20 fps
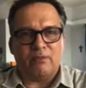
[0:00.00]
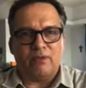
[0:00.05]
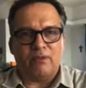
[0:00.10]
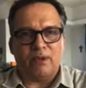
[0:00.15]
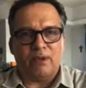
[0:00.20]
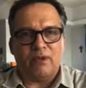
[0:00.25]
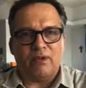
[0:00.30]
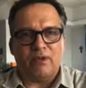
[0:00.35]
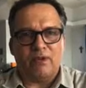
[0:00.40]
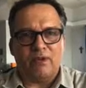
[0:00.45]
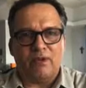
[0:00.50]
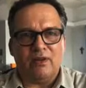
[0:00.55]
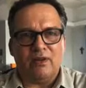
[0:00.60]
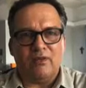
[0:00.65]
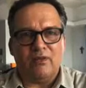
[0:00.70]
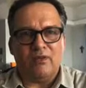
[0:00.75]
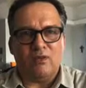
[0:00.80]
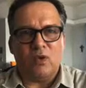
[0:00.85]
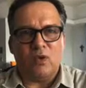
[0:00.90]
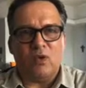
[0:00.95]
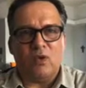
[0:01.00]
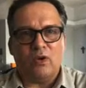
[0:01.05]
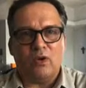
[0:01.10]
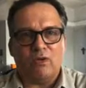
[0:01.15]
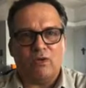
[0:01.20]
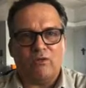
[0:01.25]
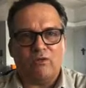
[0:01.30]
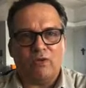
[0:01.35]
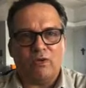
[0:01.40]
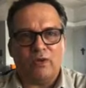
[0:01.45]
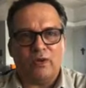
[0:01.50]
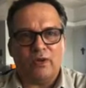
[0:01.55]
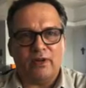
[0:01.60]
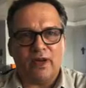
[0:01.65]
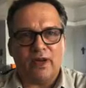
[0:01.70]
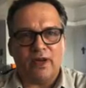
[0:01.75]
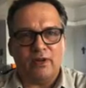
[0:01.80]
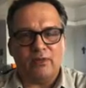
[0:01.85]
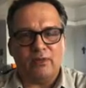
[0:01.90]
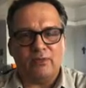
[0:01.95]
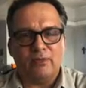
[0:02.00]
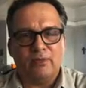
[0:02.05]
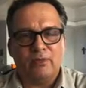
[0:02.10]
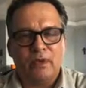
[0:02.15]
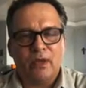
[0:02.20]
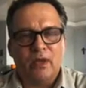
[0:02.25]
Berlin Wall fall down